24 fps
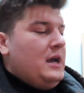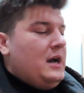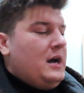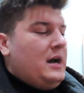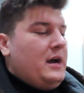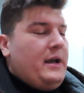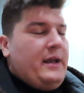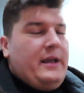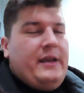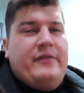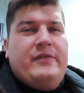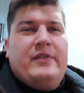
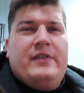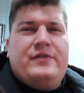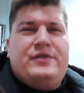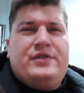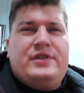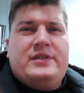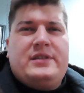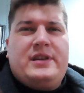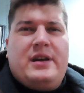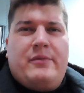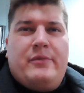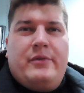Even if
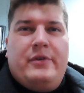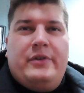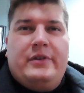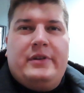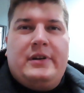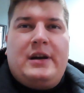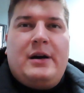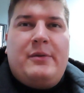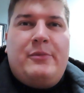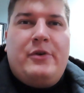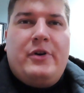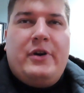she's not willing
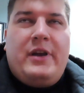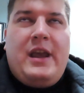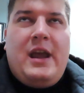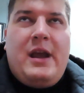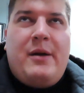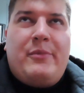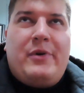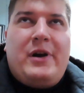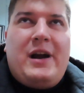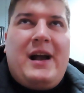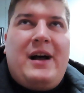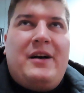to come on
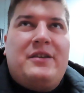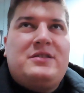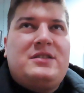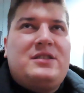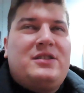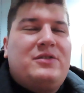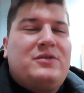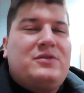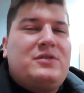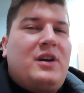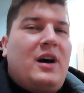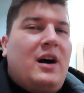camera, I'll
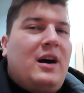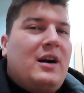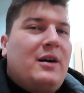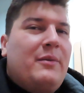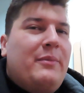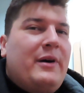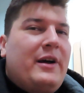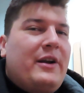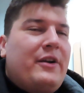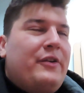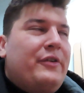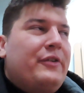still talk
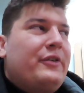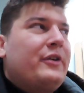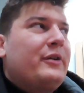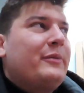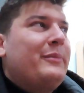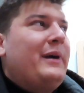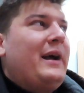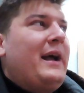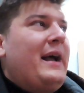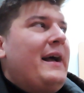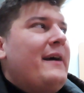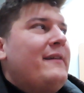about it on her
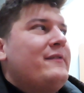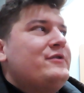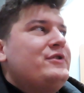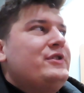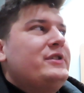behalf.